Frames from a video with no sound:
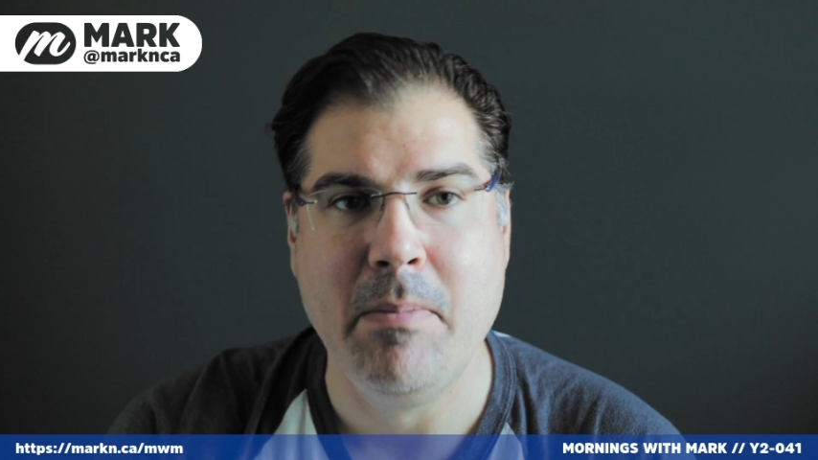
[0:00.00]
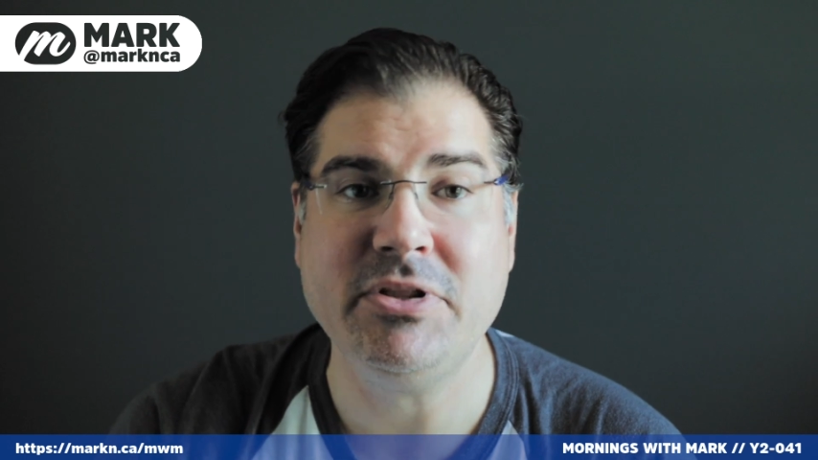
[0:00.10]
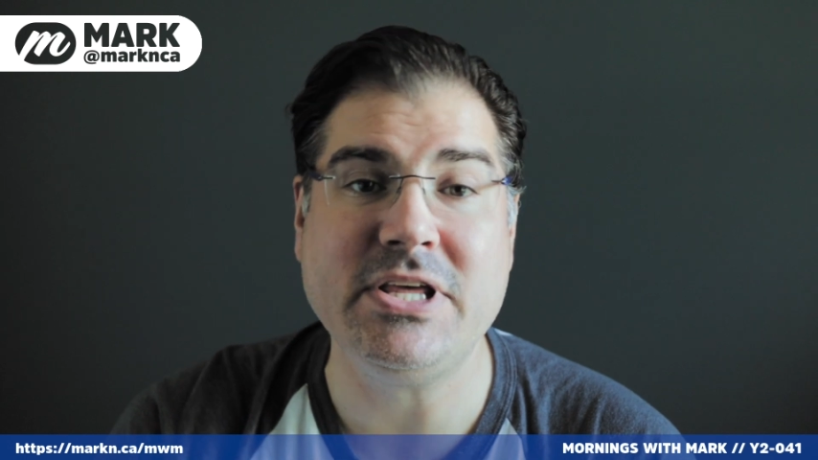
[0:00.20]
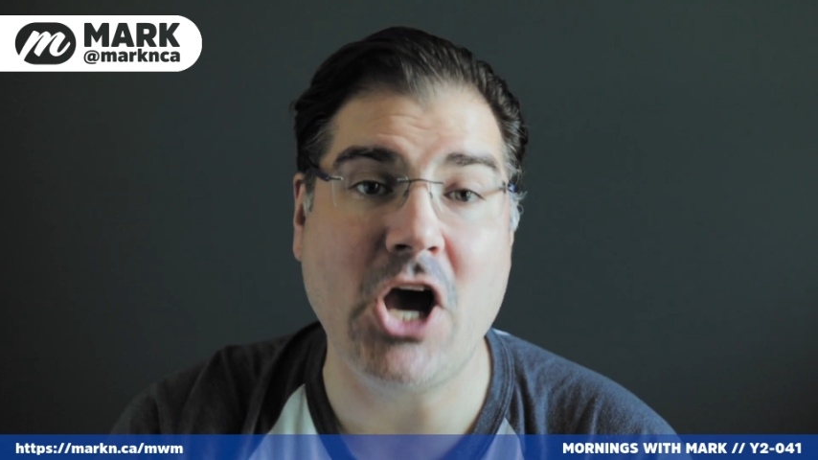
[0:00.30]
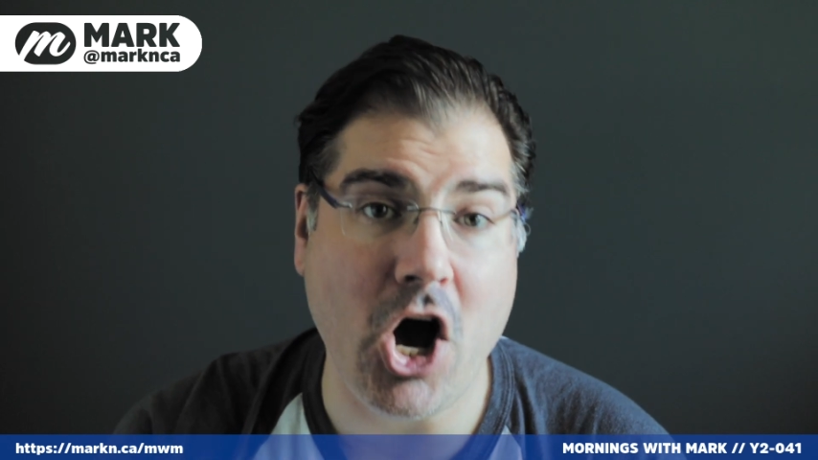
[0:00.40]

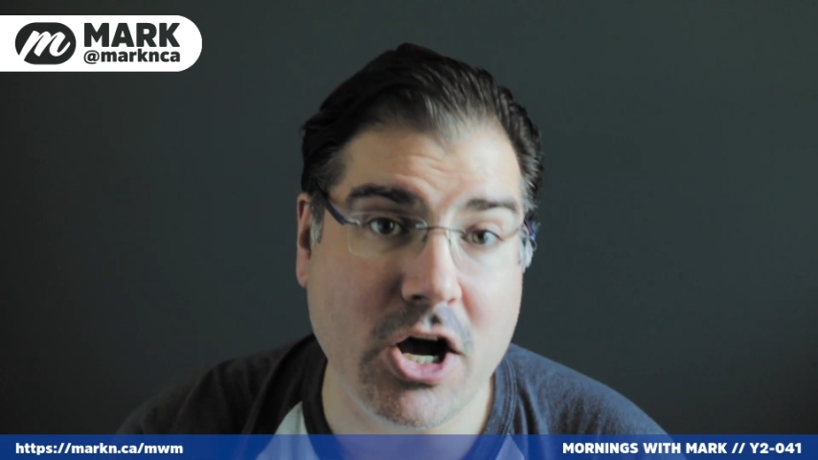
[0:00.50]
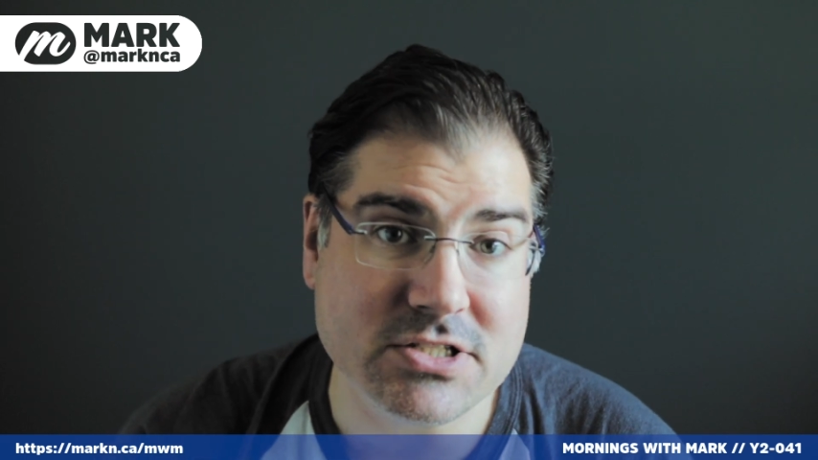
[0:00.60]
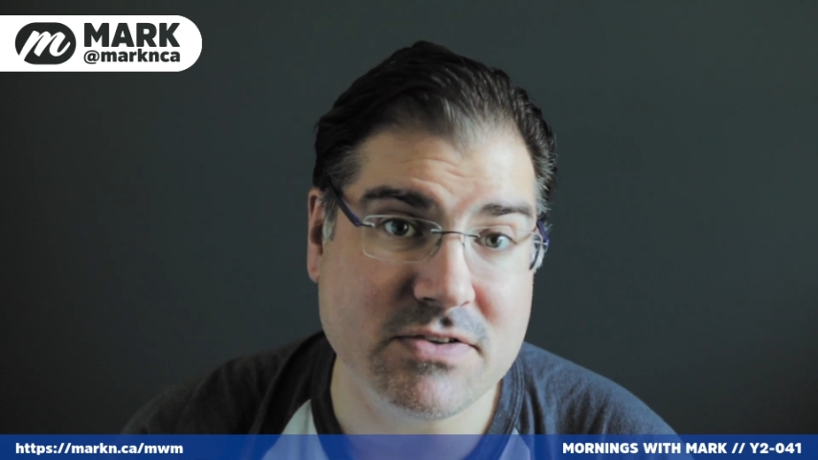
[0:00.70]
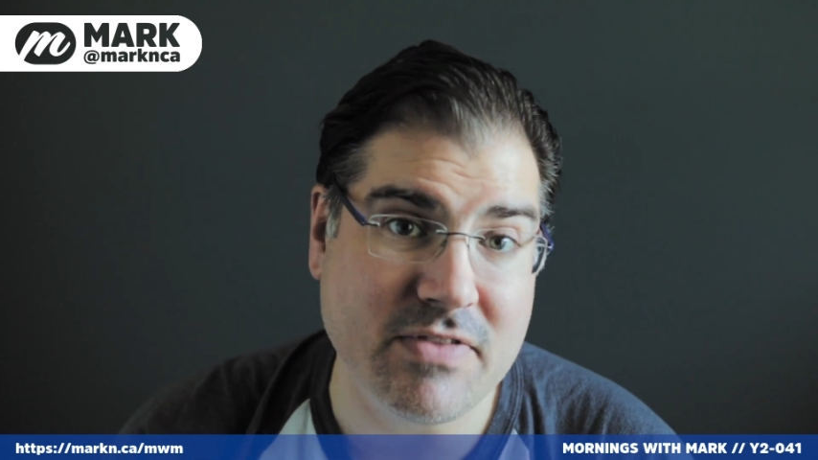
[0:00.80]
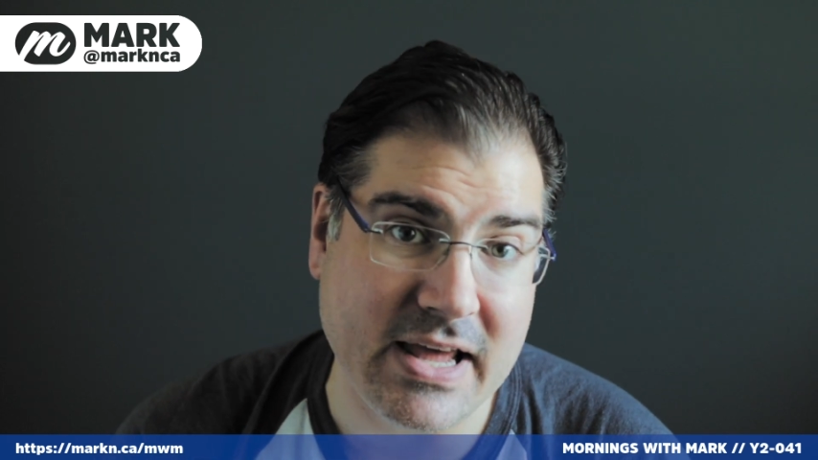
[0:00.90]
But the
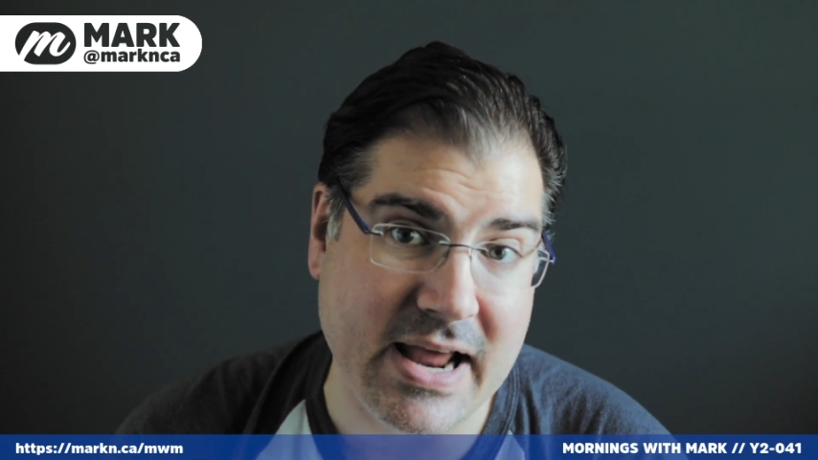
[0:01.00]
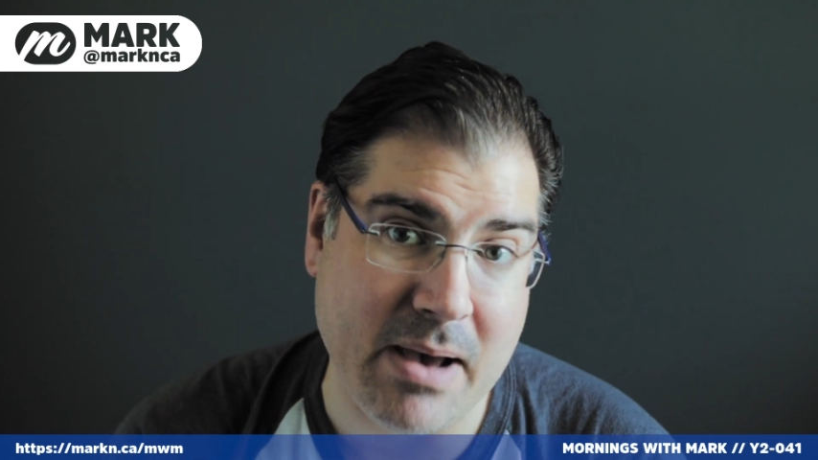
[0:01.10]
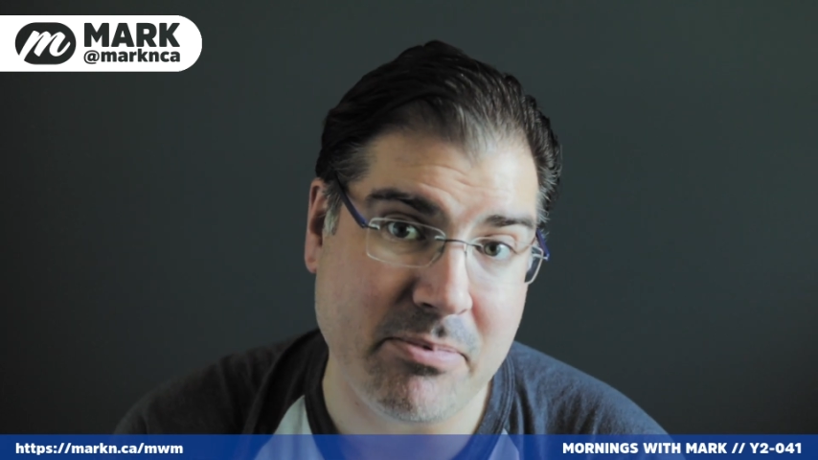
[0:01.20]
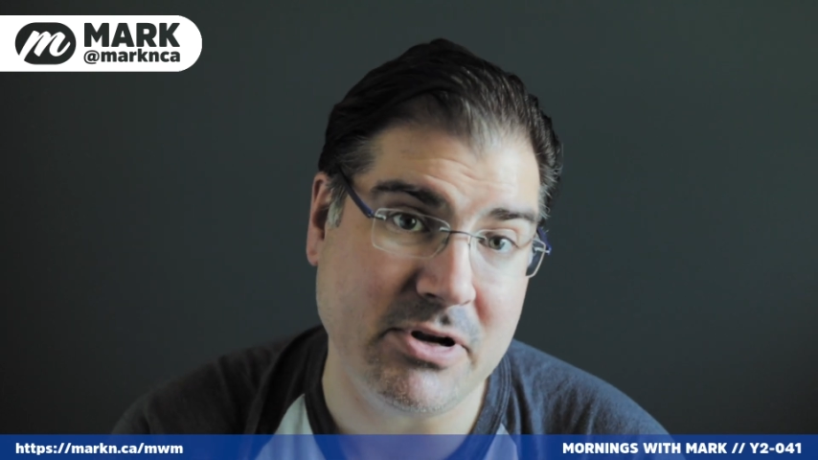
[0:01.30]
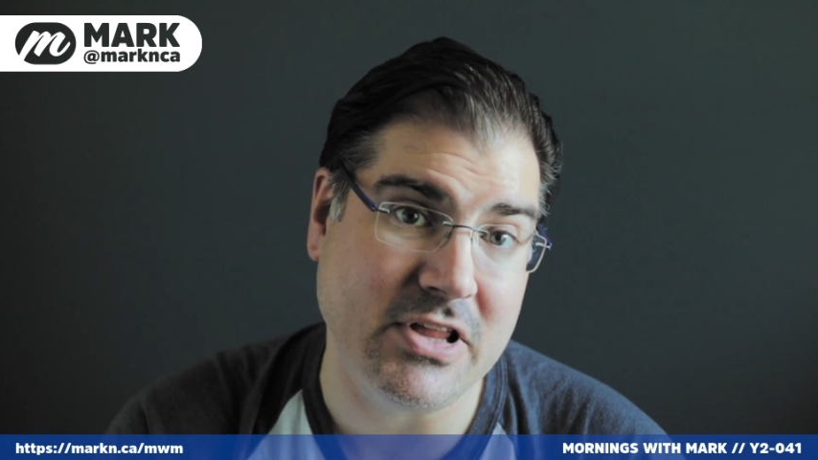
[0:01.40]
odds of that
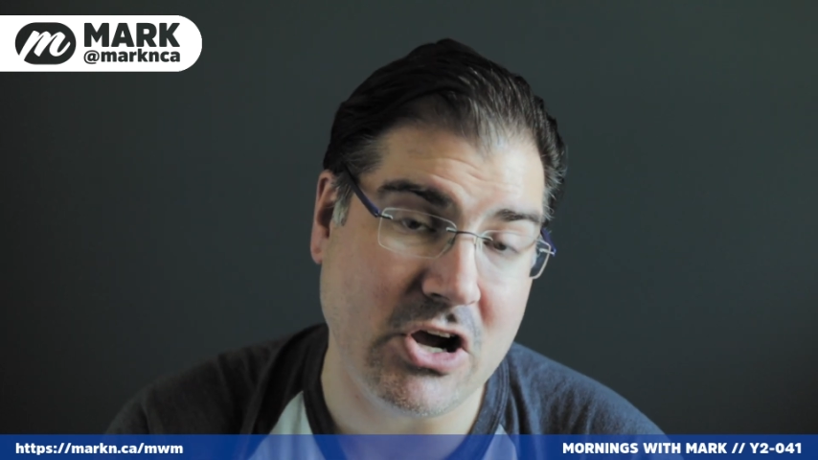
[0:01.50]
happening,